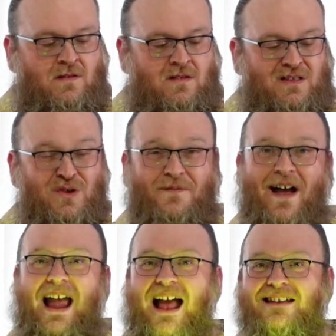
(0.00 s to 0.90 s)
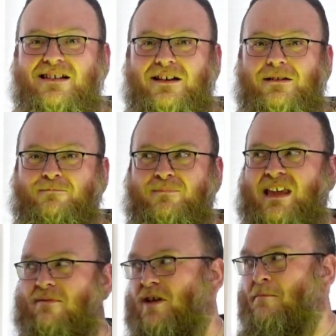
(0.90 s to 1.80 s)
So if I had to
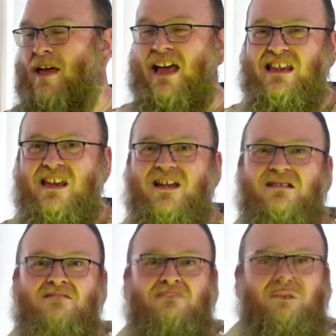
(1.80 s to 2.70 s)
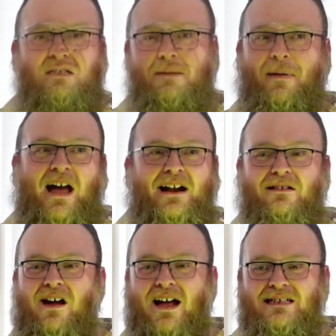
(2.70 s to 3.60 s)
give an opinion to buy or
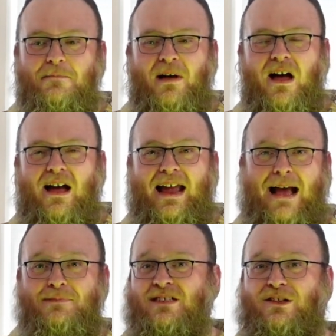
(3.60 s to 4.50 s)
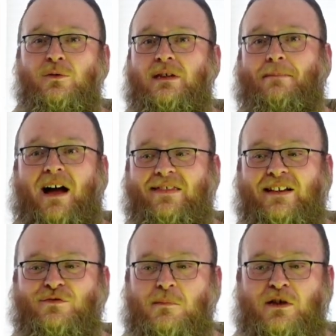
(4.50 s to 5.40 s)
not to buy, absolutely buy
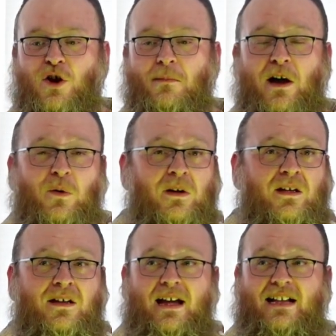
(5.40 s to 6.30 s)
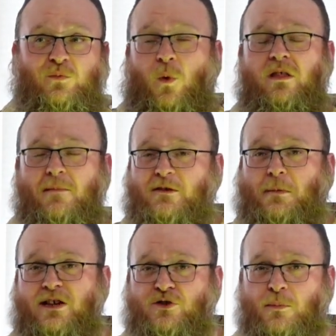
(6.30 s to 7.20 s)
things from Domo. It's one of the most
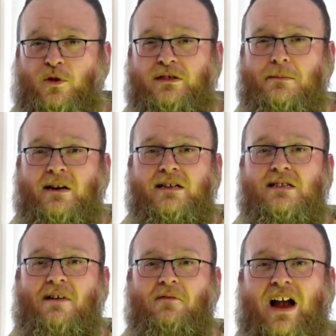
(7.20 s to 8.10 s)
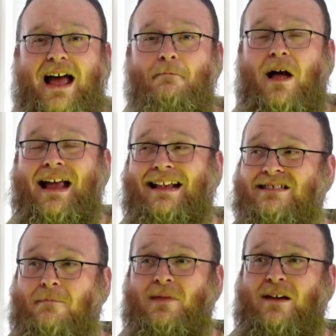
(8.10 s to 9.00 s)
pleasurable experiences I've had buying
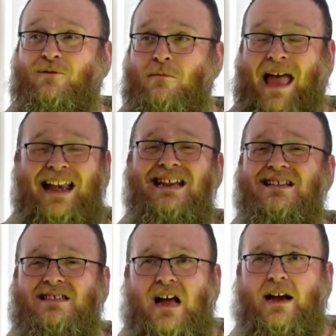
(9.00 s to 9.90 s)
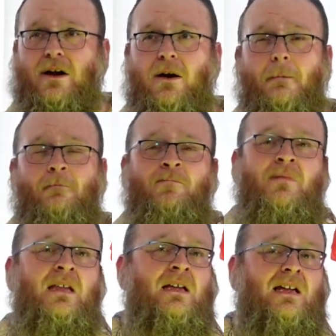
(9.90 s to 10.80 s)
something from any designer.
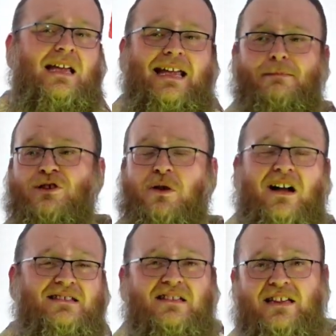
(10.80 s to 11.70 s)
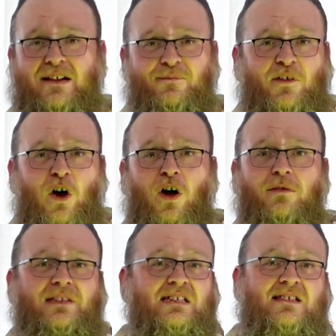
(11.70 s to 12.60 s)
He keeps you constantly
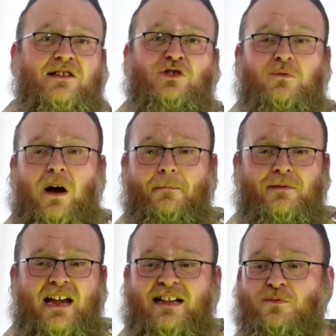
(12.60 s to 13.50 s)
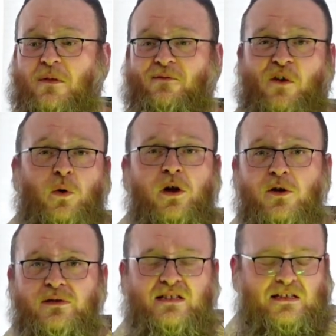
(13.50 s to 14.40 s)
involved. He sends you updates with
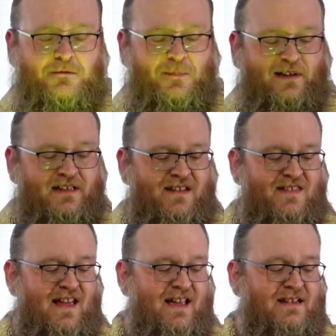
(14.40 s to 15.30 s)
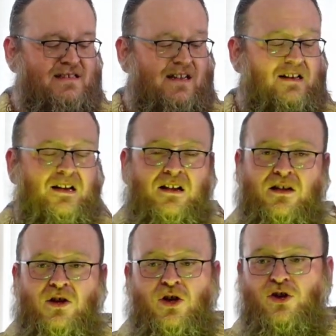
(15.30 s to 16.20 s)
photos as he's building things and
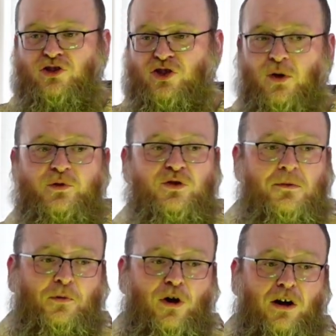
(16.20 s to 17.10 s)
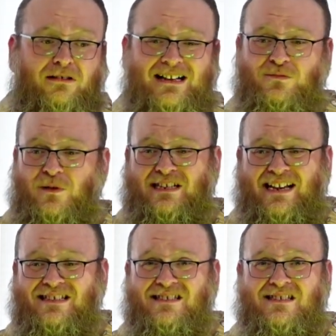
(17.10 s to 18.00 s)
shows you the progress. Once he
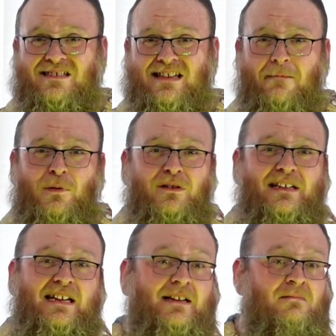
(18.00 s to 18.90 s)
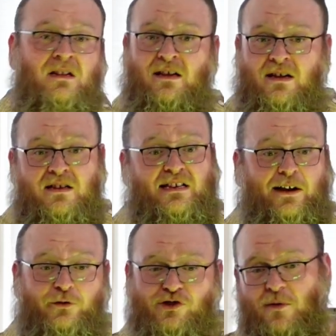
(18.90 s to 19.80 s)
gets it assembled, he
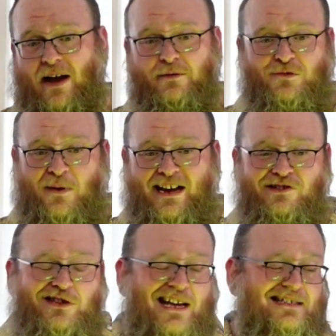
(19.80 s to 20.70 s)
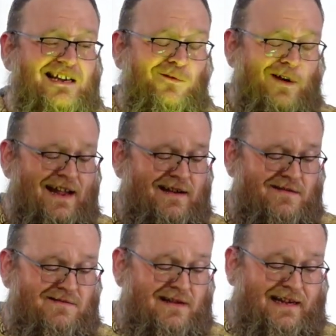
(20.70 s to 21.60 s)
tells you how his range testing went.
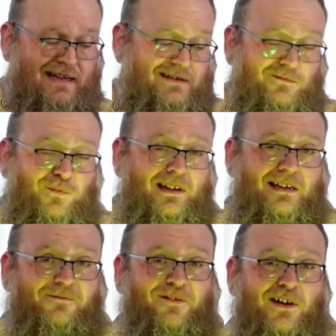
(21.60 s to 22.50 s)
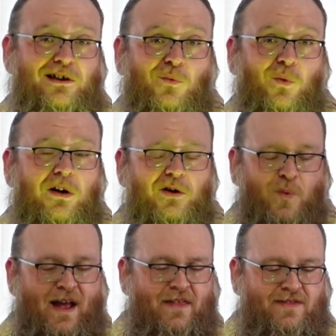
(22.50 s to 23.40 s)
Like, he's really fun to work
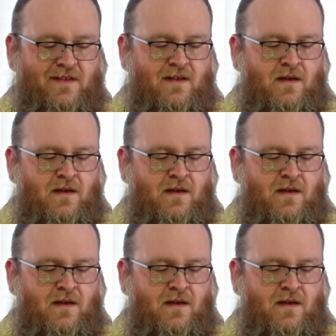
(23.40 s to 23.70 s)
with.